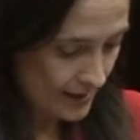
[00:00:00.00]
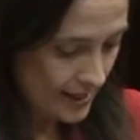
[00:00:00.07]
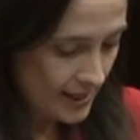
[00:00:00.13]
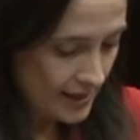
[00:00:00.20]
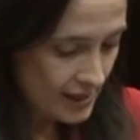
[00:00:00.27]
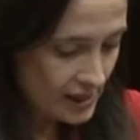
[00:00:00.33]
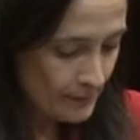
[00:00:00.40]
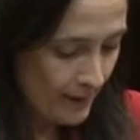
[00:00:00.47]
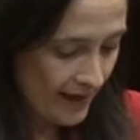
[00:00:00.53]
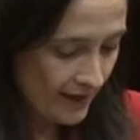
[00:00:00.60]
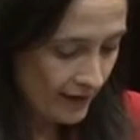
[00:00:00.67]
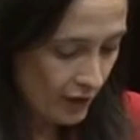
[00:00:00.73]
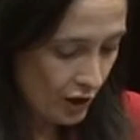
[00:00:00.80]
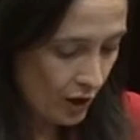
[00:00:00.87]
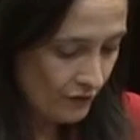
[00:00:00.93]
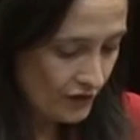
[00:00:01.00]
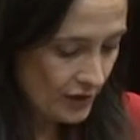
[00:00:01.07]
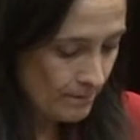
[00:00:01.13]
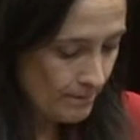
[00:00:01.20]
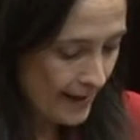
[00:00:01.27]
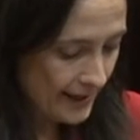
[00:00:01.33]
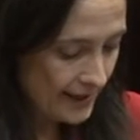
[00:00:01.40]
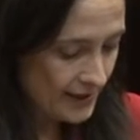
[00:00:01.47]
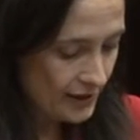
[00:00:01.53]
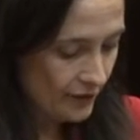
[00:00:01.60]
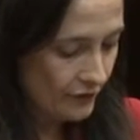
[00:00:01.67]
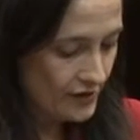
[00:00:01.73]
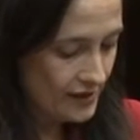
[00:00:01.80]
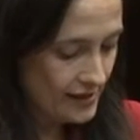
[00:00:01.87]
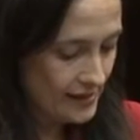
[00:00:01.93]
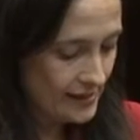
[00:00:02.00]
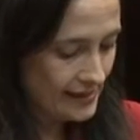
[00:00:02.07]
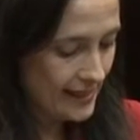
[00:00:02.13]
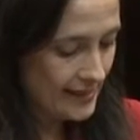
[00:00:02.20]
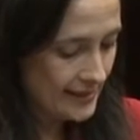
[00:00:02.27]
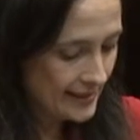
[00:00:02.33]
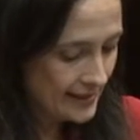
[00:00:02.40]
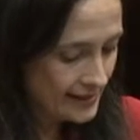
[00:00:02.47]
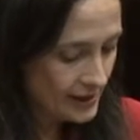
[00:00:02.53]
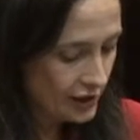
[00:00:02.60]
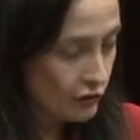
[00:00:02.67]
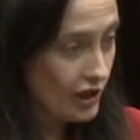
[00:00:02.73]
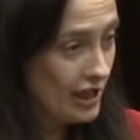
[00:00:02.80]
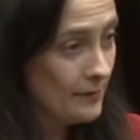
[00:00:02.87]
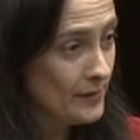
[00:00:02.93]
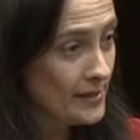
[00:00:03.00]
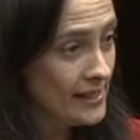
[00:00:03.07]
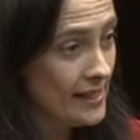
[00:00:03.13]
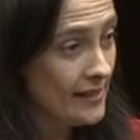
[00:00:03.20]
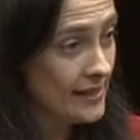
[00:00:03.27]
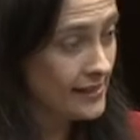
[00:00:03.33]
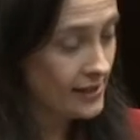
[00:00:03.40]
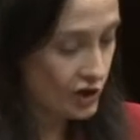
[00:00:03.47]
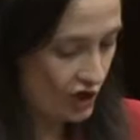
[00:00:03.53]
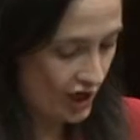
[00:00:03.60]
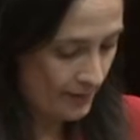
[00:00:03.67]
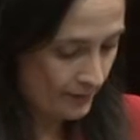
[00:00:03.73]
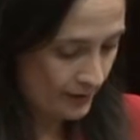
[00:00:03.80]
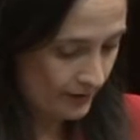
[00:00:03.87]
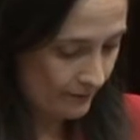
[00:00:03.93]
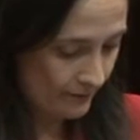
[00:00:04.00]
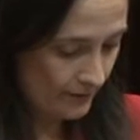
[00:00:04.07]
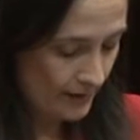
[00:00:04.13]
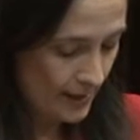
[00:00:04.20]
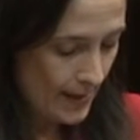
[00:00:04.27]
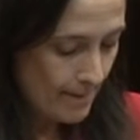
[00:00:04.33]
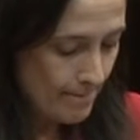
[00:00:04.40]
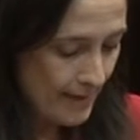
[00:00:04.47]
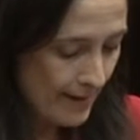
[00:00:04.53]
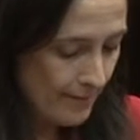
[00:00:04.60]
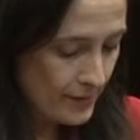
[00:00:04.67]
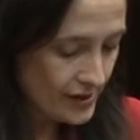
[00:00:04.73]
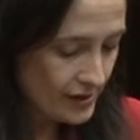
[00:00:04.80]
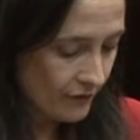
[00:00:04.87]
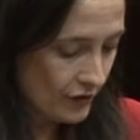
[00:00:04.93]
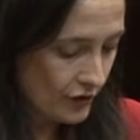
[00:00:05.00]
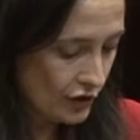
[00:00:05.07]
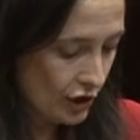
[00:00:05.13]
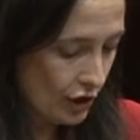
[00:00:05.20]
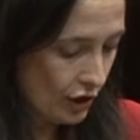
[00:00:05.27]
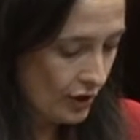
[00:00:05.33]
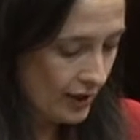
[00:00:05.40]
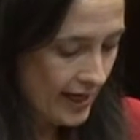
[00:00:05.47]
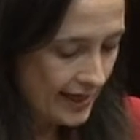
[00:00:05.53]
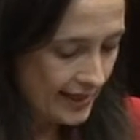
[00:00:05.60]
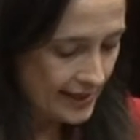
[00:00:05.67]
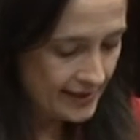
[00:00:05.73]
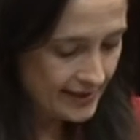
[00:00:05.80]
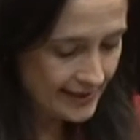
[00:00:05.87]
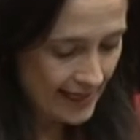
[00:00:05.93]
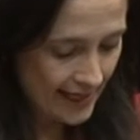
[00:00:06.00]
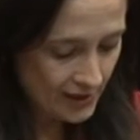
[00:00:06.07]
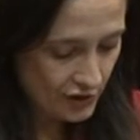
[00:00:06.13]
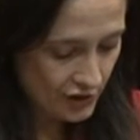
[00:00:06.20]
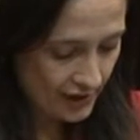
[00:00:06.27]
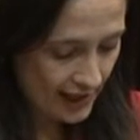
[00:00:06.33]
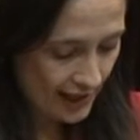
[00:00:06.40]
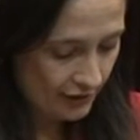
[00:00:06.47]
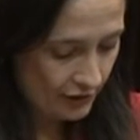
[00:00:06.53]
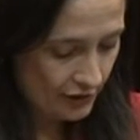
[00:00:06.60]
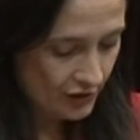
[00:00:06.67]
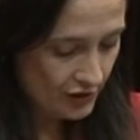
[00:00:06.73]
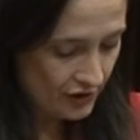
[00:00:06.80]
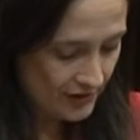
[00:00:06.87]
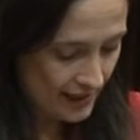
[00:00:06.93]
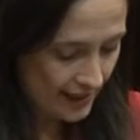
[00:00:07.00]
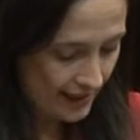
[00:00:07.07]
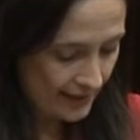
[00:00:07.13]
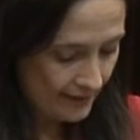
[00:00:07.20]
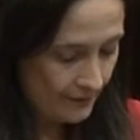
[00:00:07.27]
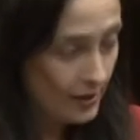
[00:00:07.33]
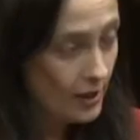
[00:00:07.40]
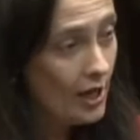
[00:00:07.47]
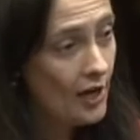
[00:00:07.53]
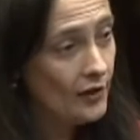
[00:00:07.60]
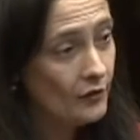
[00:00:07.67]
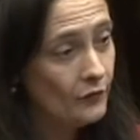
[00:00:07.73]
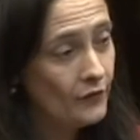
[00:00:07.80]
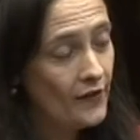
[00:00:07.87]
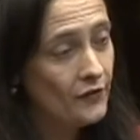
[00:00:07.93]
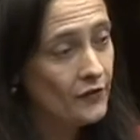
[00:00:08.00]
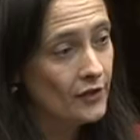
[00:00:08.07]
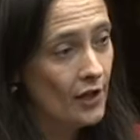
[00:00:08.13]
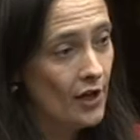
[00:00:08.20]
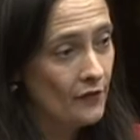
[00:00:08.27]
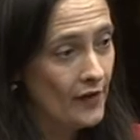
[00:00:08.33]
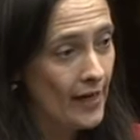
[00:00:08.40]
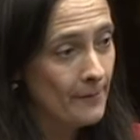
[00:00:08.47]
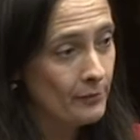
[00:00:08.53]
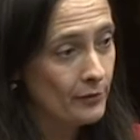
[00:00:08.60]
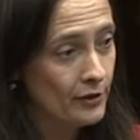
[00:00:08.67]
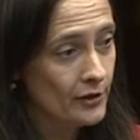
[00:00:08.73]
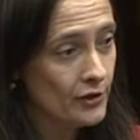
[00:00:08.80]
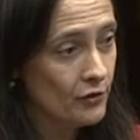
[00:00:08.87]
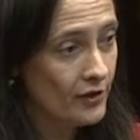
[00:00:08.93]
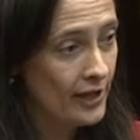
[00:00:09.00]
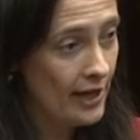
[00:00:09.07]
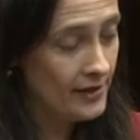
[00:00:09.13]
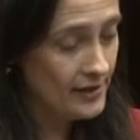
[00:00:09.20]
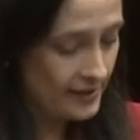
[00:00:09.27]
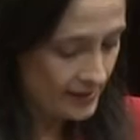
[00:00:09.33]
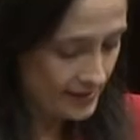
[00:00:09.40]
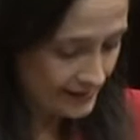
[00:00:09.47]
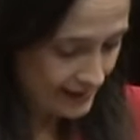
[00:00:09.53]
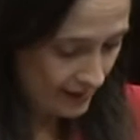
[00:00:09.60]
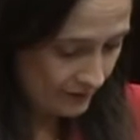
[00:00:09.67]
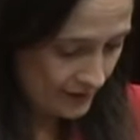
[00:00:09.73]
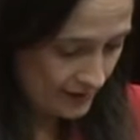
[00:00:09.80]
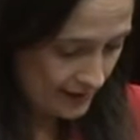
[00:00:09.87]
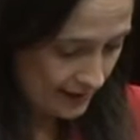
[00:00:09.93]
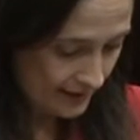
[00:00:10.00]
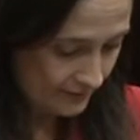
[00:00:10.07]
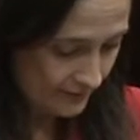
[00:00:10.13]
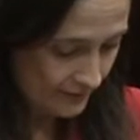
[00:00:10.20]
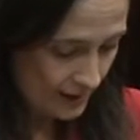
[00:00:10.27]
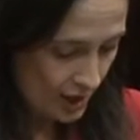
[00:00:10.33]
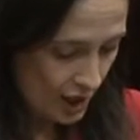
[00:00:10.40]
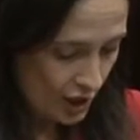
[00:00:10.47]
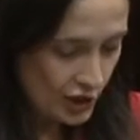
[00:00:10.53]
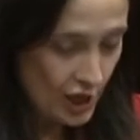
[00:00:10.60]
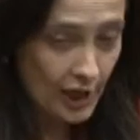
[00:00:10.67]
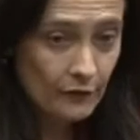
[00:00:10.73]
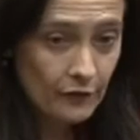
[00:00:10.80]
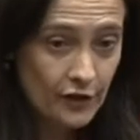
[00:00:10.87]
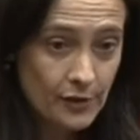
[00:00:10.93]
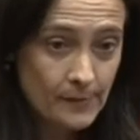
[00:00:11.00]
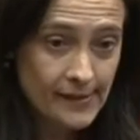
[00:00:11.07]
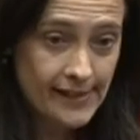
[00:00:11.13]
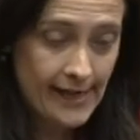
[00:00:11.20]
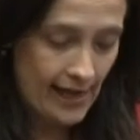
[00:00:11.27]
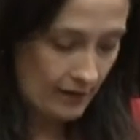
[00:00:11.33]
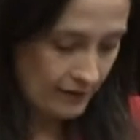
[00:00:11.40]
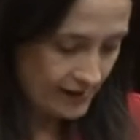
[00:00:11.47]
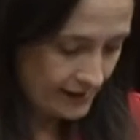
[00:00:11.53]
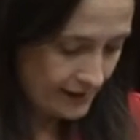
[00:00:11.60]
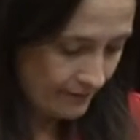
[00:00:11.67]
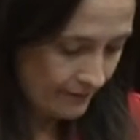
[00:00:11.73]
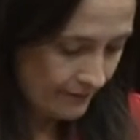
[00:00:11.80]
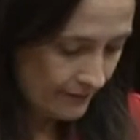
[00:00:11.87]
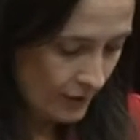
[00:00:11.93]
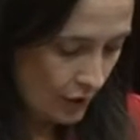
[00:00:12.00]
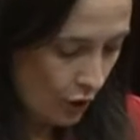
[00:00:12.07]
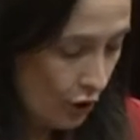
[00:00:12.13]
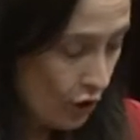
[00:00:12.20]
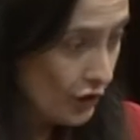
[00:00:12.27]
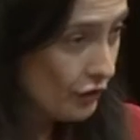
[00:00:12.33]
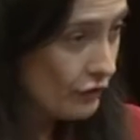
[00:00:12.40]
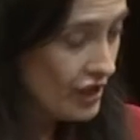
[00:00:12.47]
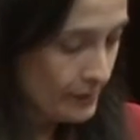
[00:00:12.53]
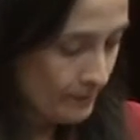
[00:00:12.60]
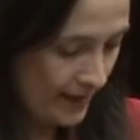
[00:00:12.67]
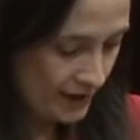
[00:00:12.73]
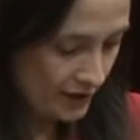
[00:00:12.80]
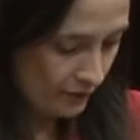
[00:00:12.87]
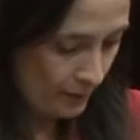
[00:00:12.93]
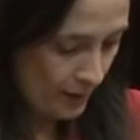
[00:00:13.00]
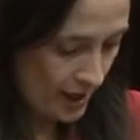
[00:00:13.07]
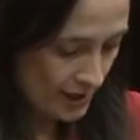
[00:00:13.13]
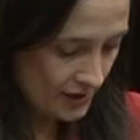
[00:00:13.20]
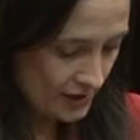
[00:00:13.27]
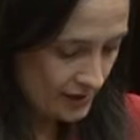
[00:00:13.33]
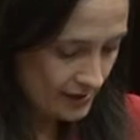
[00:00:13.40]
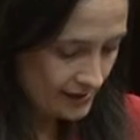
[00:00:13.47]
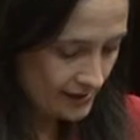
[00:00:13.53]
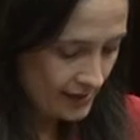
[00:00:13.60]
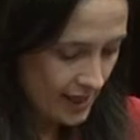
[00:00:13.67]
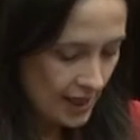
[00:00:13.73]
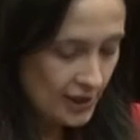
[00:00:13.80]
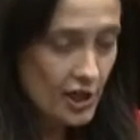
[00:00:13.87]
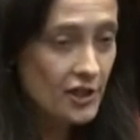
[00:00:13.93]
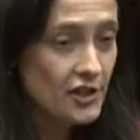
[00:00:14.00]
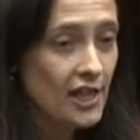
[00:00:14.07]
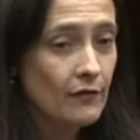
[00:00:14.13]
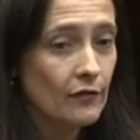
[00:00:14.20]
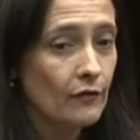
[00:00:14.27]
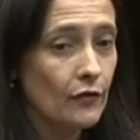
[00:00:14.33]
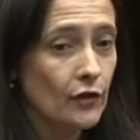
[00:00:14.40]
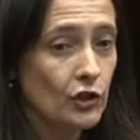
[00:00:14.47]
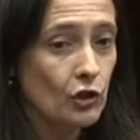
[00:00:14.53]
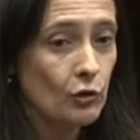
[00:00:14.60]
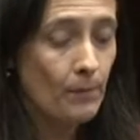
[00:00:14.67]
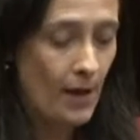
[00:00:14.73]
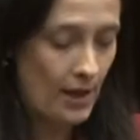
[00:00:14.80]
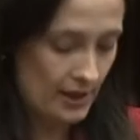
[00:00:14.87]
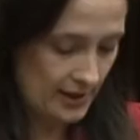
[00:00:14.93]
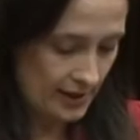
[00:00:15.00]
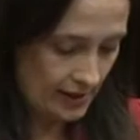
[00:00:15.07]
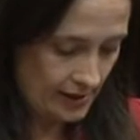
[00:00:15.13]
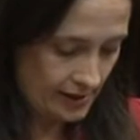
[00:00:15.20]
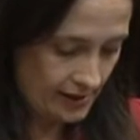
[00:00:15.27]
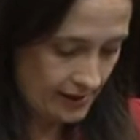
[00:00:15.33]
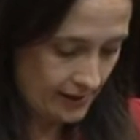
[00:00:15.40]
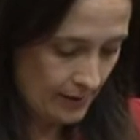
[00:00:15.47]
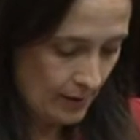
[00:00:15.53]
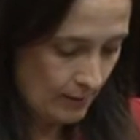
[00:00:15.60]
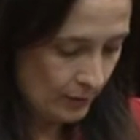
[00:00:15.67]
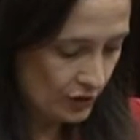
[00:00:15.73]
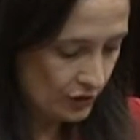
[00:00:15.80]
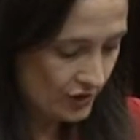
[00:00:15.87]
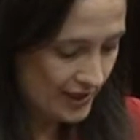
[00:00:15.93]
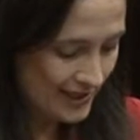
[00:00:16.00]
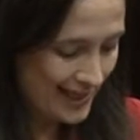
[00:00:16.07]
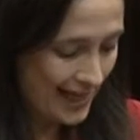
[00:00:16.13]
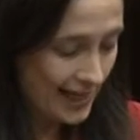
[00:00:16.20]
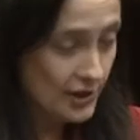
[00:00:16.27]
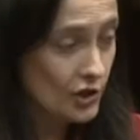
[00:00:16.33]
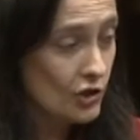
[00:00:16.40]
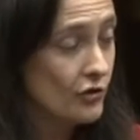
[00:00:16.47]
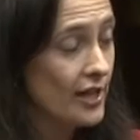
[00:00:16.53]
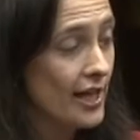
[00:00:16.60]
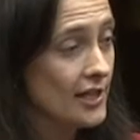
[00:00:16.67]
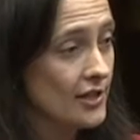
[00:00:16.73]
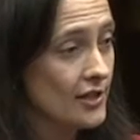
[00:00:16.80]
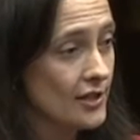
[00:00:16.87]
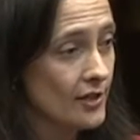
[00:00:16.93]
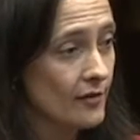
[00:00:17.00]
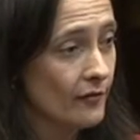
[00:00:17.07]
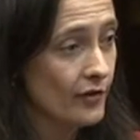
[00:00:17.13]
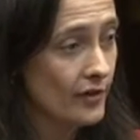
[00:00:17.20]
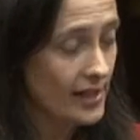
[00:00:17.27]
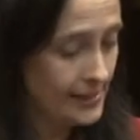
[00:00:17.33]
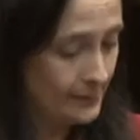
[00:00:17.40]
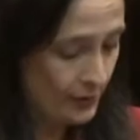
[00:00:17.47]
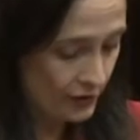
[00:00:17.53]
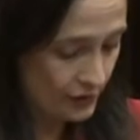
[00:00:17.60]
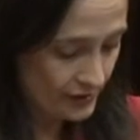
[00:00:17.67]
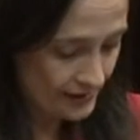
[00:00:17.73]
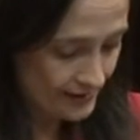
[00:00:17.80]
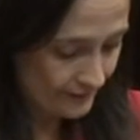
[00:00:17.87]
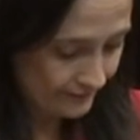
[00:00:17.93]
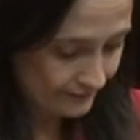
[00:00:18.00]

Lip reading: Despite the often many differences and disagreements in this chamber, members of the Dáil can stand together today on the 5th of April 2017, not for themselves or their respective parties, not even for new politics, but to stand united for these mothers.